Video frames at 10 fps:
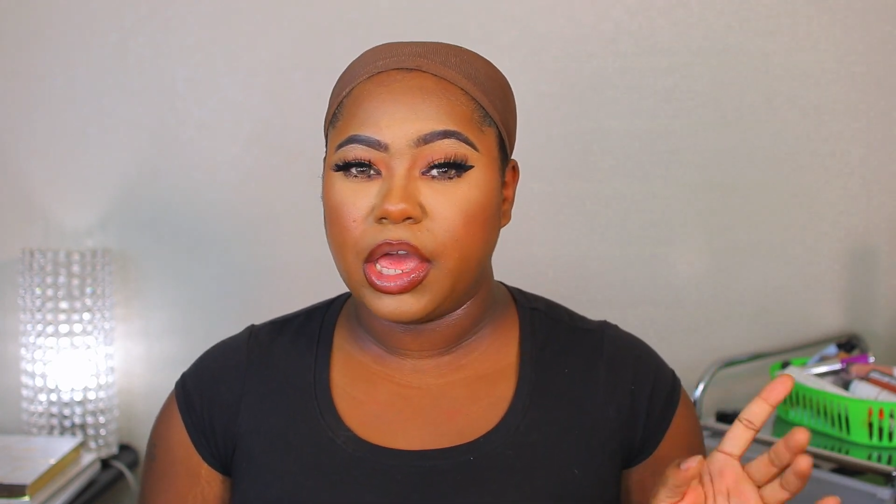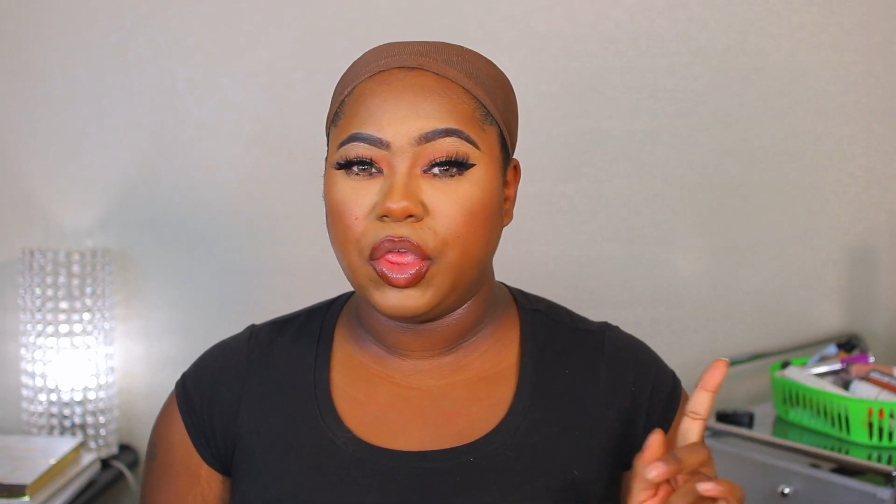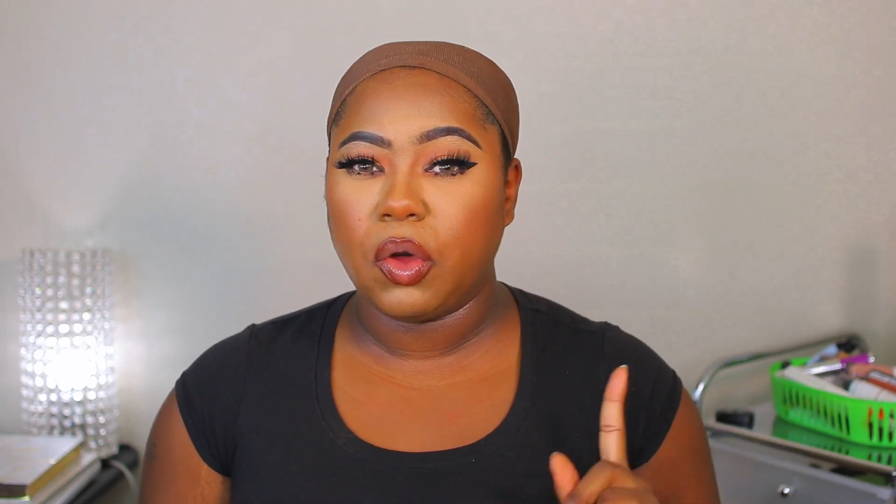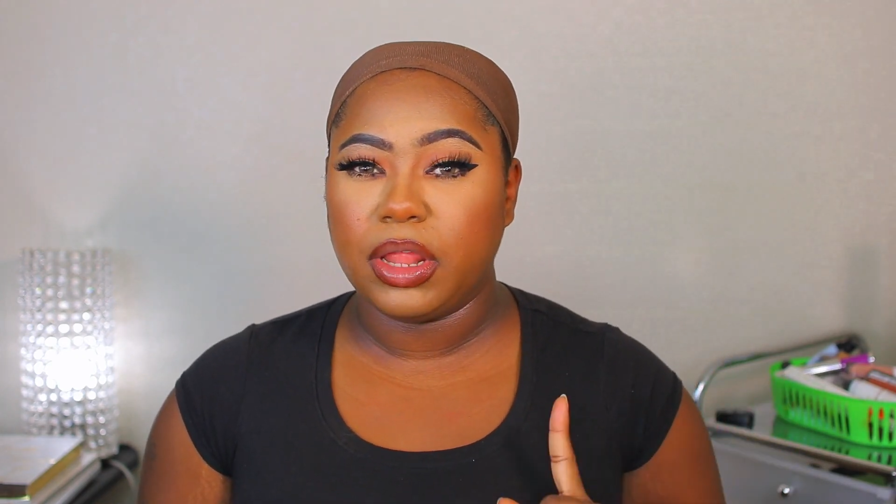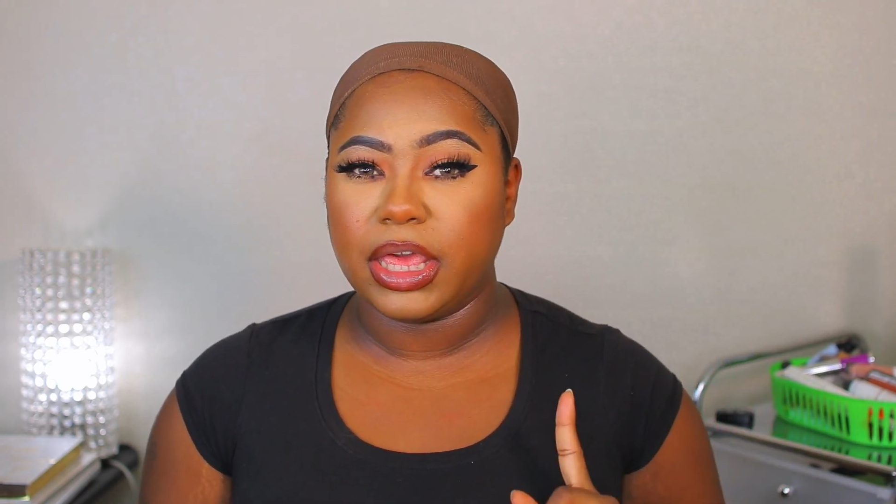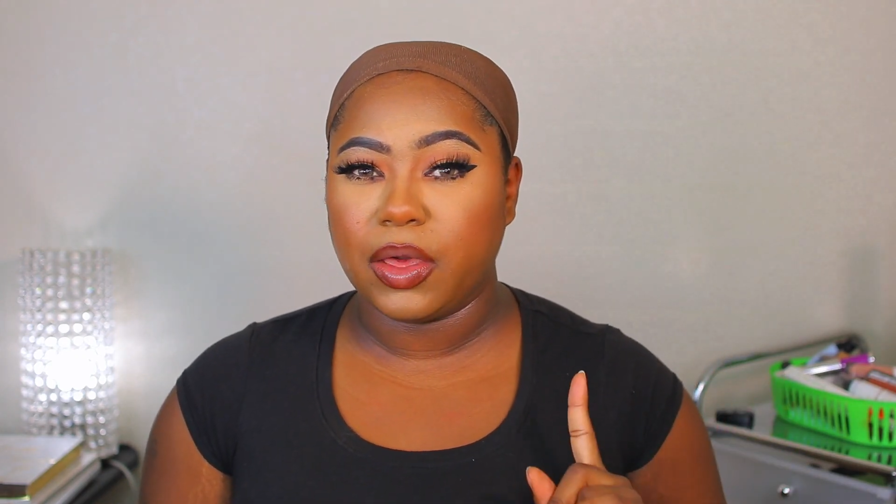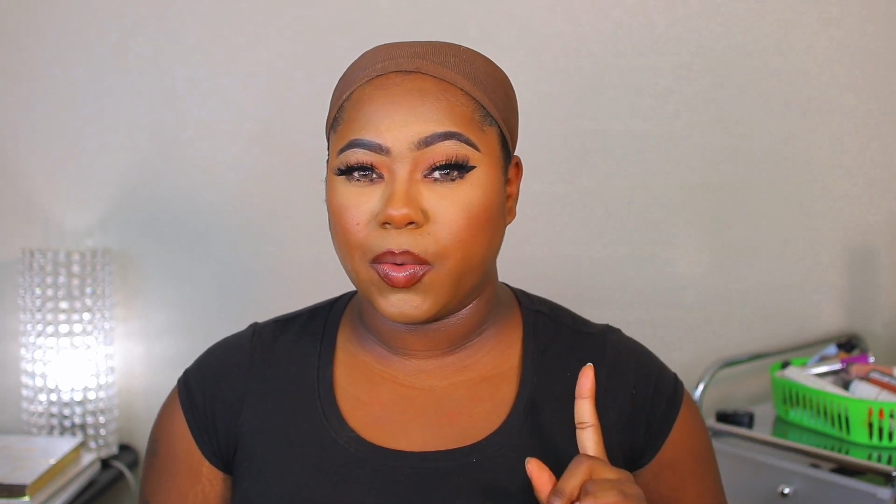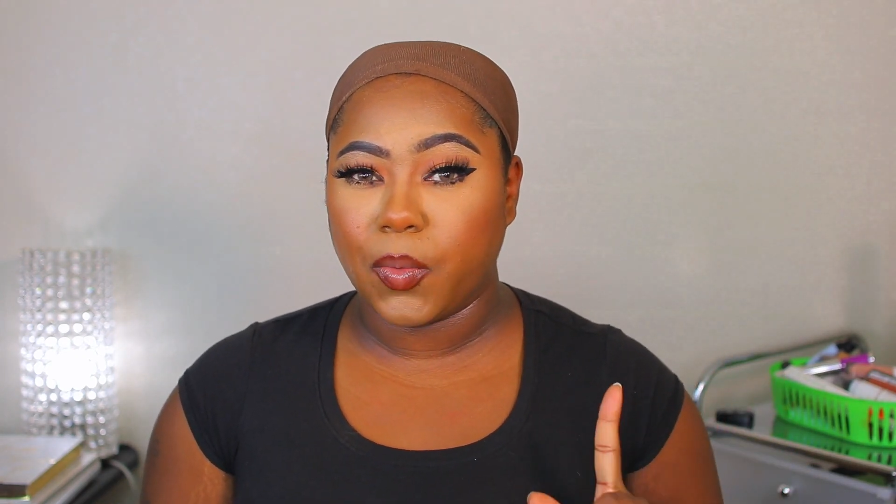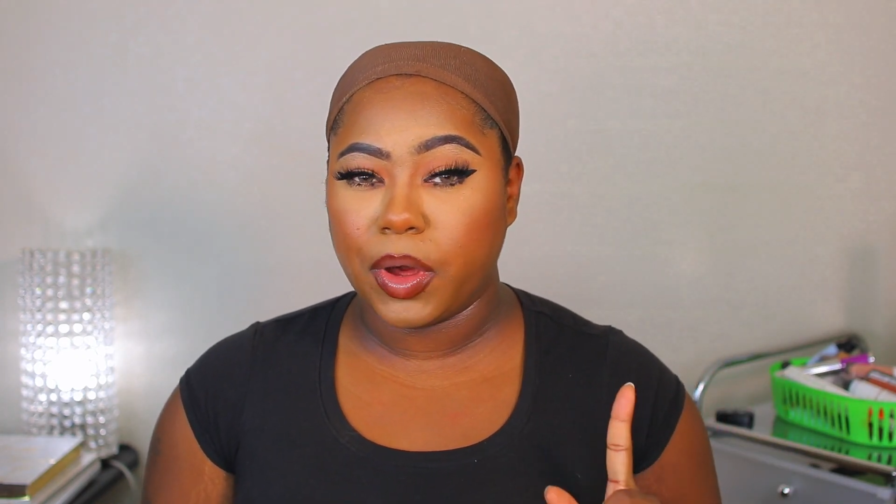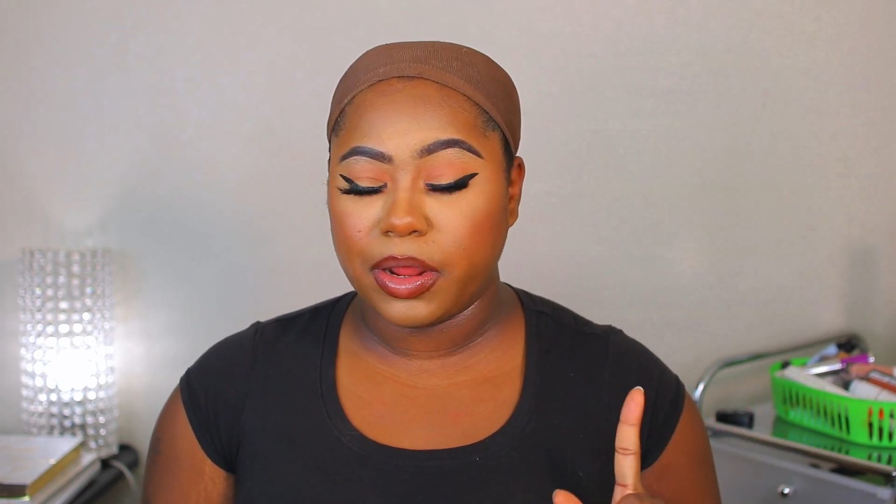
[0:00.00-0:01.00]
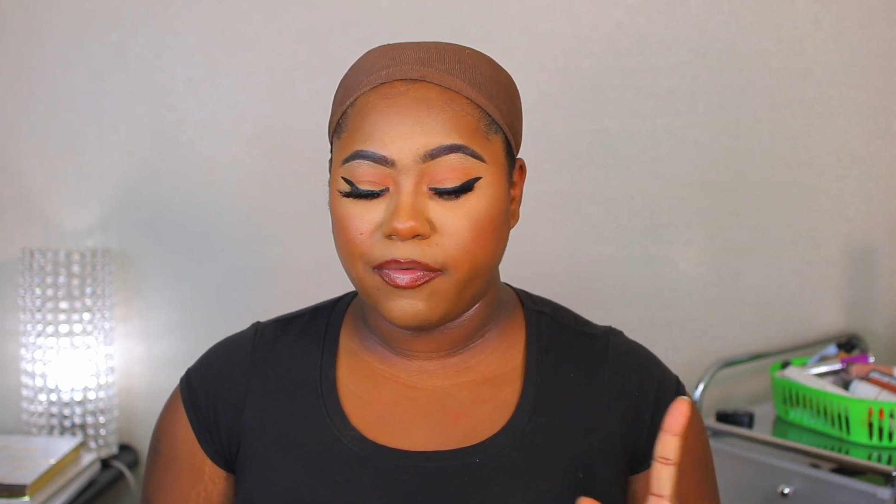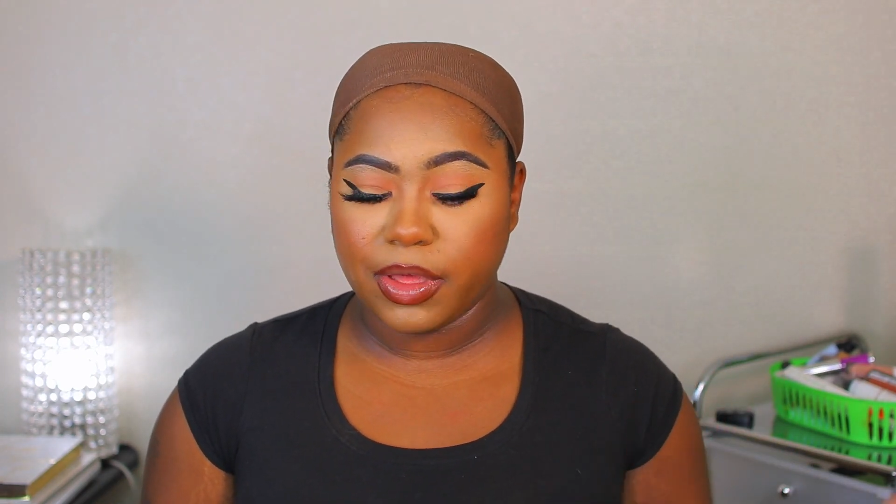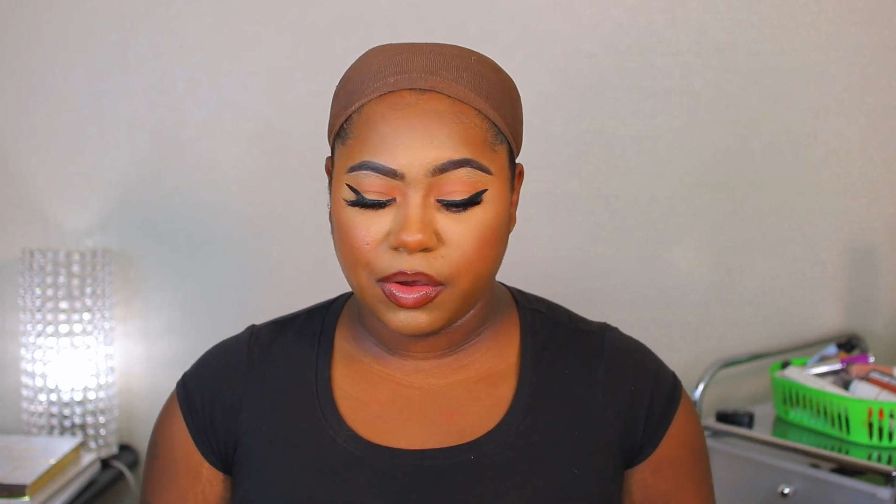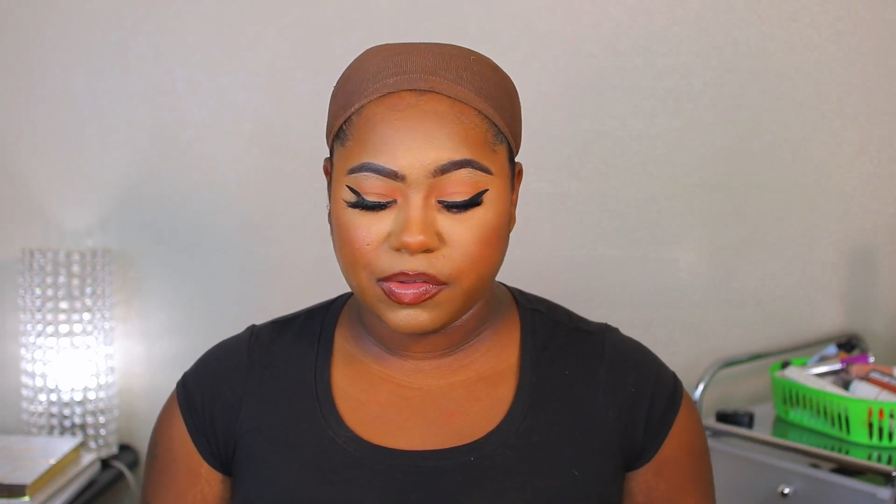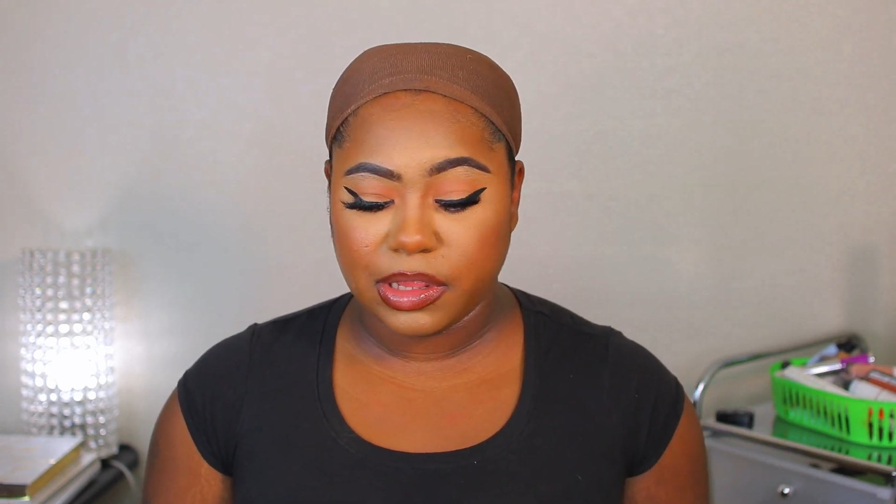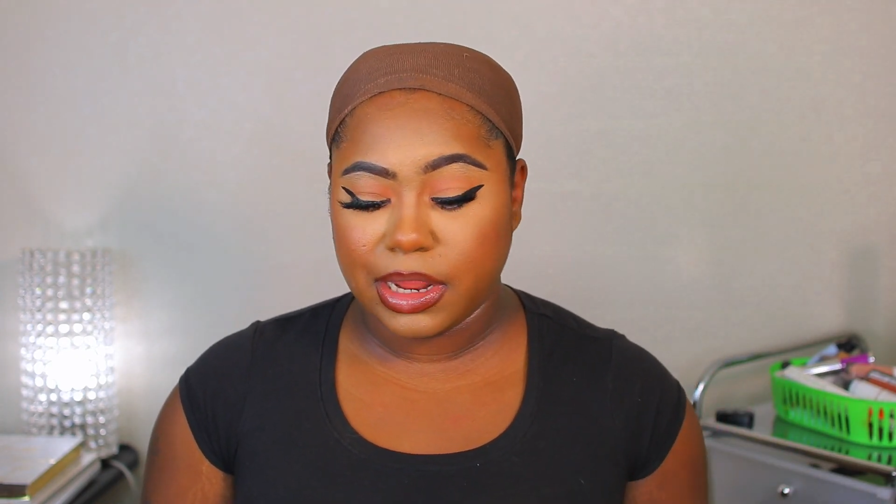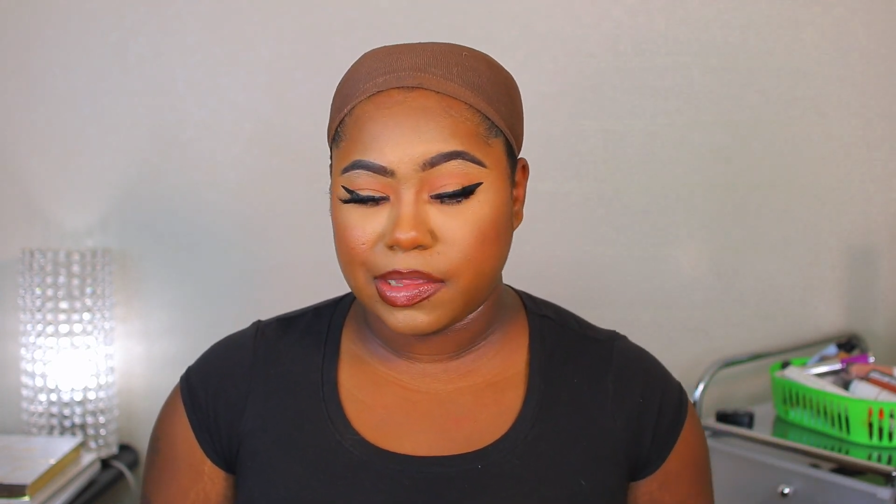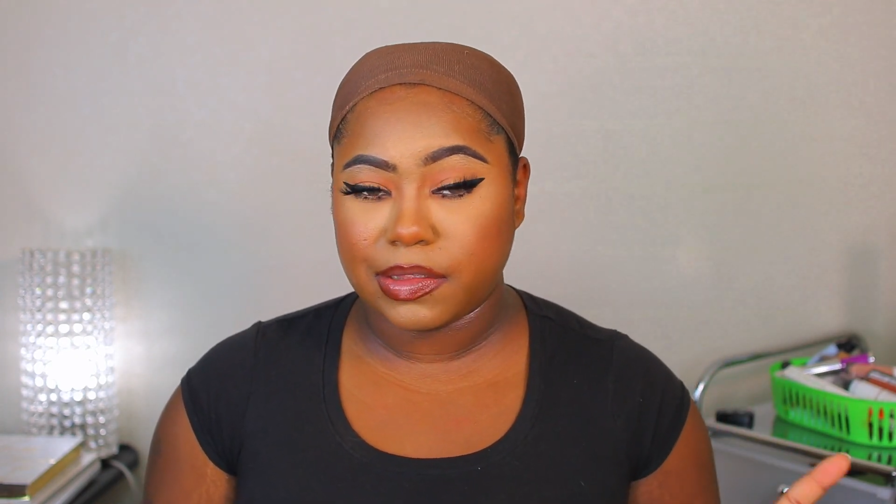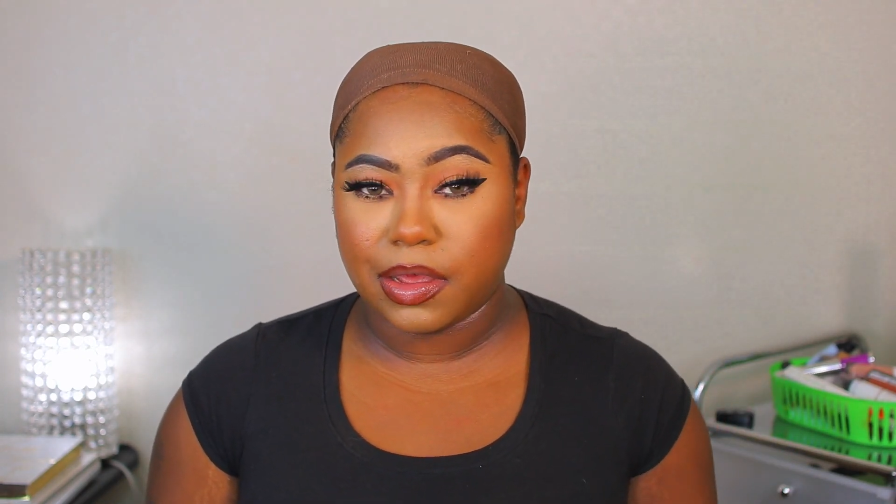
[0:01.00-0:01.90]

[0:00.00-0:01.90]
and you only get one of those and that's